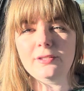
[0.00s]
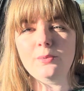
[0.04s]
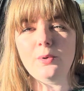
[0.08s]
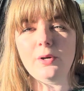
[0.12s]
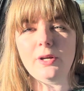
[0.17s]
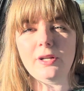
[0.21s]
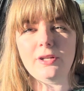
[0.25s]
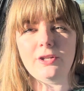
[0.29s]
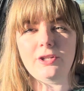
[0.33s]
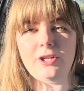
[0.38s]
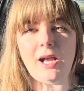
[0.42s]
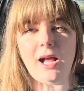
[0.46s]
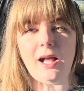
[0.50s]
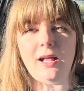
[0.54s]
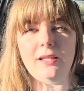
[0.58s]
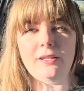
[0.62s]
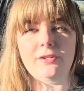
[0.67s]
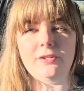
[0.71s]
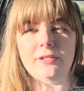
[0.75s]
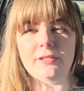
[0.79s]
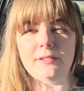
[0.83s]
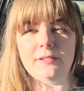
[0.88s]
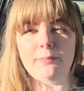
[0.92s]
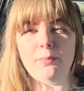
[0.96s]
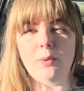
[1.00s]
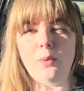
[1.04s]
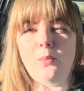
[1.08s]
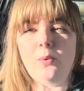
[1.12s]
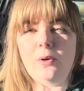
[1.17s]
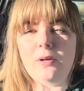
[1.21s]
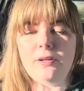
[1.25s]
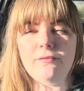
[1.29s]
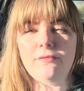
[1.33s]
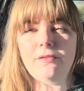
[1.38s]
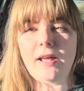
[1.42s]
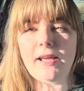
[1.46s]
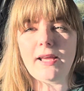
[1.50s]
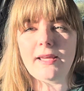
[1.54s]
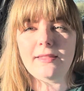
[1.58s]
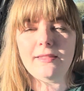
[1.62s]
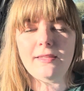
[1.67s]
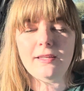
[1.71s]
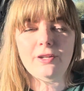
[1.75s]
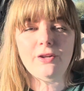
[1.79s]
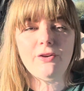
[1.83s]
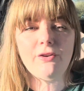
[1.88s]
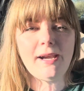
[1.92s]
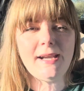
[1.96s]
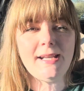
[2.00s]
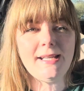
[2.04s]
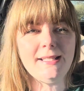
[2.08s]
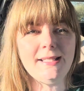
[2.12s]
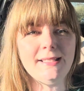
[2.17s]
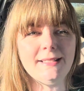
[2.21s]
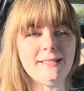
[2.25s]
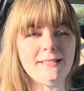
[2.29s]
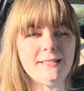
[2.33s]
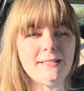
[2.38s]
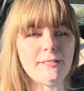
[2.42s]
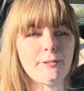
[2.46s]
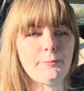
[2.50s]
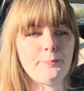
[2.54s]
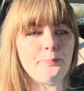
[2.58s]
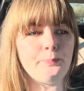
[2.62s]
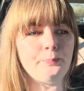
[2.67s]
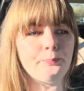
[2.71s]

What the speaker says: word challenges, but one of like the greatest